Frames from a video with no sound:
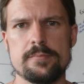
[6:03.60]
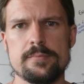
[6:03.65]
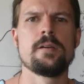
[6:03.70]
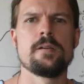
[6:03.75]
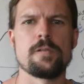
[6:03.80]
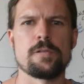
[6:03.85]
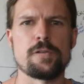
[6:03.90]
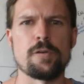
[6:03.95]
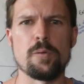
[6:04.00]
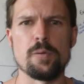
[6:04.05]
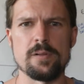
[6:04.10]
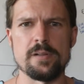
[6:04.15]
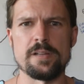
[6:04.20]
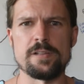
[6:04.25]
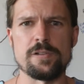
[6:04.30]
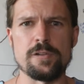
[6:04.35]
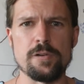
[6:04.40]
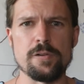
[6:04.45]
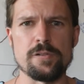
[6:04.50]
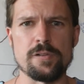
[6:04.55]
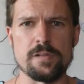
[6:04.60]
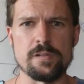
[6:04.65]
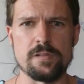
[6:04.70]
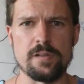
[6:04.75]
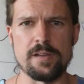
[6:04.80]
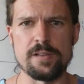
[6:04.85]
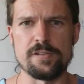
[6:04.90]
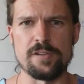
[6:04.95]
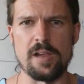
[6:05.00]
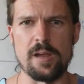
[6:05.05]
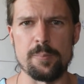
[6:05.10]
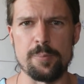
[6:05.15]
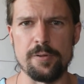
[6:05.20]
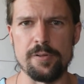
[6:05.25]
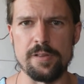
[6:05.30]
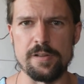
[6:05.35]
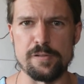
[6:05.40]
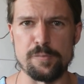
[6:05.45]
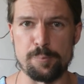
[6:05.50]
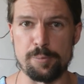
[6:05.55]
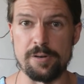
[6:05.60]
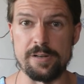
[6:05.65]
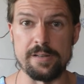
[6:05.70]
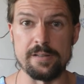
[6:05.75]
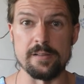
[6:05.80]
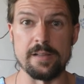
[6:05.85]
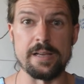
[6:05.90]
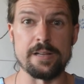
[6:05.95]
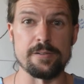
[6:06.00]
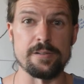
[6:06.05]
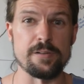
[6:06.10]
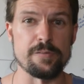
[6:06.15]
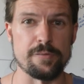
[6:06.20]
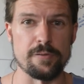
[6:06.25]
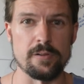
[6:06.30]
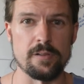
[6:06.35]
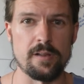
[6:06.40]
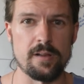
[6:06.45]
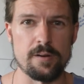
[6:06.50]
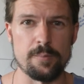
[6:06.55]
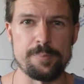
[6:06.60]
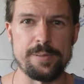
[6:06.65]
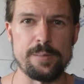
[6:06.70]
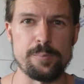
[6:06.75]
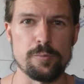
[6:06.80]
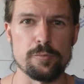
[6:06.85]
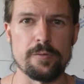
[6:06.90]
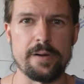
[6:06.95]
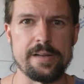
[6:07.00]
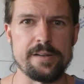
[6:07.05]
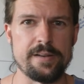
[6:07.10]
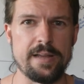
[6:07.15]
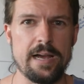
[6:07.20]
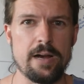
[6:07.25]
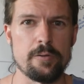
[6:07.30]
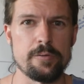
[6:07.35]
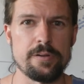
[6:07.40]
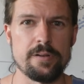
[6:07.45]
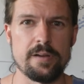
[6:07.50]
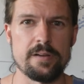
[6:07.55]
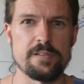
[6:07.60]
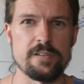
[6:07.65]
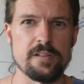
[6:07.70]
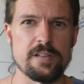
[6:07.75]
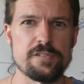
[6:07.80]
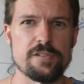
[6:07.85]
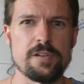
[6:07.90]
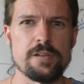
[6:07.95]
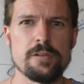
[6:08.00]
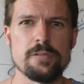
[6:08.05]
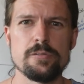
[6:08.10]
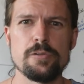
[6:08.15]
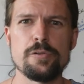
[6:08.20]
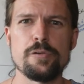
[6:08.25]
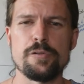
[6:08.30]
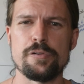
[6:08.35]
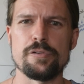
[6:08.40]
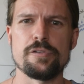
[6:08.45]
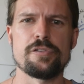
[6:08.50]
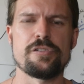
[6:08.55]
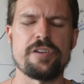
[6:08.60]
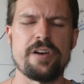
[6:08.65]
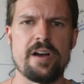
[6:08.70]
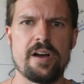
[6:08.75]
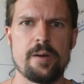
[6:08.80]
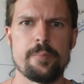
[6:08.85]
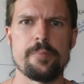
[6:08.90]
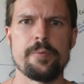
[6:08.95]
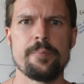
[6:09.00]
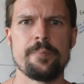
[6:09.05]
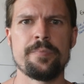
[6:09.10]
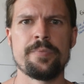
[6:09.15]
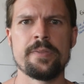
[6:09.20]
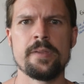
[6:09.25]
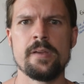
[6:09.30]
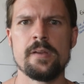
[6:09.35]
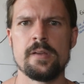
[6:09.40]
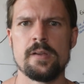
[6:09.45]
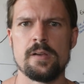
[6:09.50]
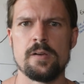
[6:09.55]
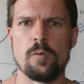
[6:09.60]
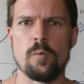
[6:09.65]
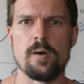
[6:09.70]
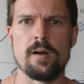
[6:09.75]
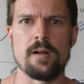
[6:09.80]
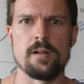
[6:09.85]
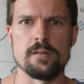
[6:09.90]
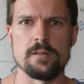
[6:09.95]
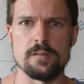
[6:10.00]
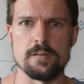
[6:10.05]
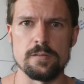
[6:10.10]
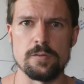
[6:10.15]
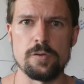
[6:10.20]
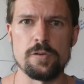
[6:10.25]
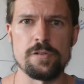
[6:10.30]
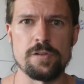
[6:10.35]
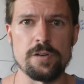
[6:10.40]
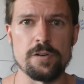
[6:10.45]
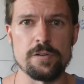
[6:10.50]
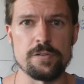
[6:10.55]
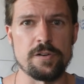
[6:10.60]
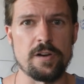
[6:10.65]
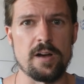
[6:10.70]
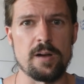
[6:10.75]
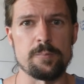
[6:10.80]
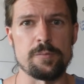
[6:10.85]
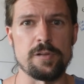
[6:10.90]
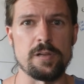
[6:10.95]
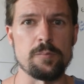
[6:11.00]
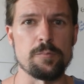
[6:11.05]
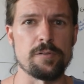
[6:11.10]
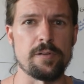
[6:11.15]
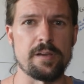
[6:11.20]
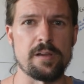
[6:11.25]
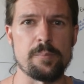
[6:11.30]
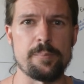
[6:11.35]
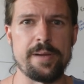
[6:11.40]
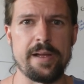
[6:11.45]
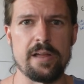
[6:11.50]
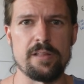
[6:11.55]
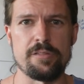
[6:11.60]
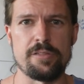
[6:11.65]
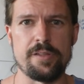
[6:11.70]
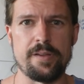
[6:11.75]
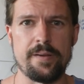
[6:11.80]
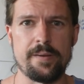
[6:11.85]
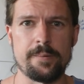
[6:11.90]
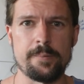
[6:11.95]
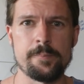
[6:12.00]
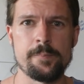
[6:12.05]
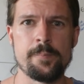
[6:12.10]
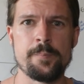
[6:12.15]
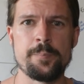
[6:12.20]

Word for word: So let's use an example that's pretty likely for a lot of people right now. Let's say you lose your job. Well, losing your job seems like a bad thing,